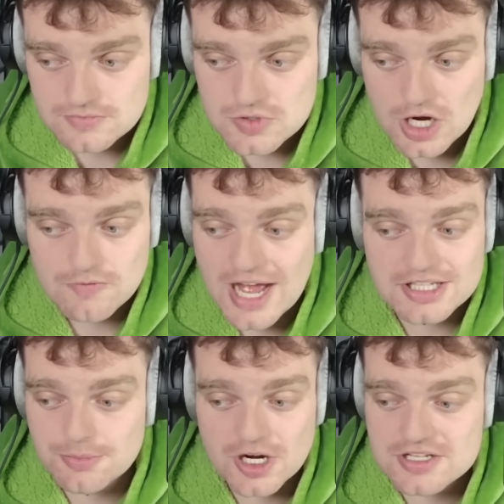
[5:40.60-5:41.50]

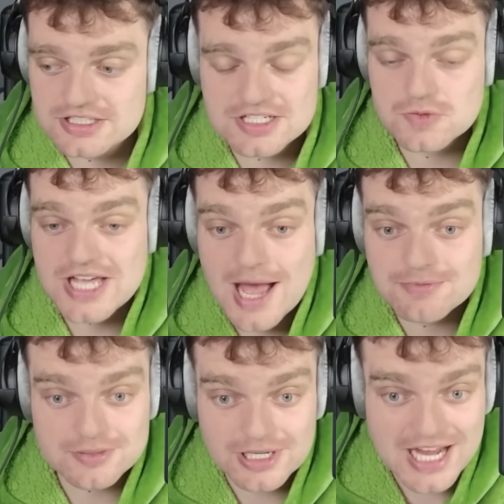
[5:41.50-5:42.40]
random person. This was
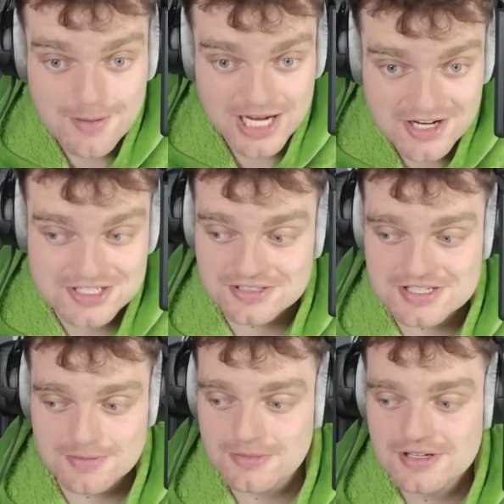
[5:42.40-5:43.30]
captain of my damn national
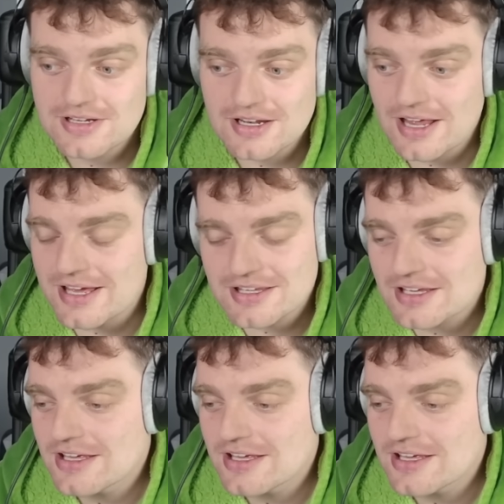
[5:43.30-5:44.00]
team. Like,